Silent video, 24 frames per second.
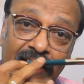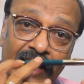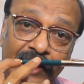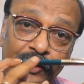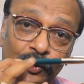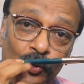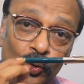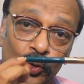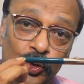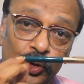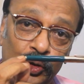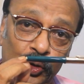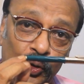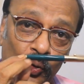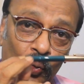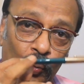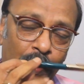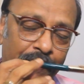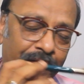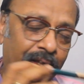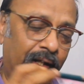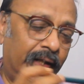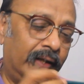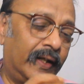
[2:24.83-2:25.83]
I don't know
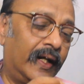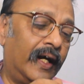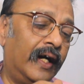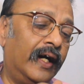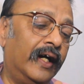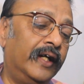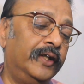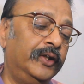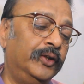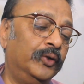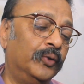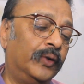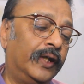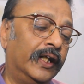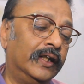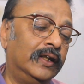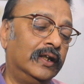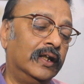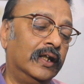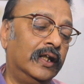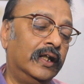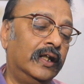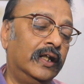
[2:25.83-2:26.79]
whether you can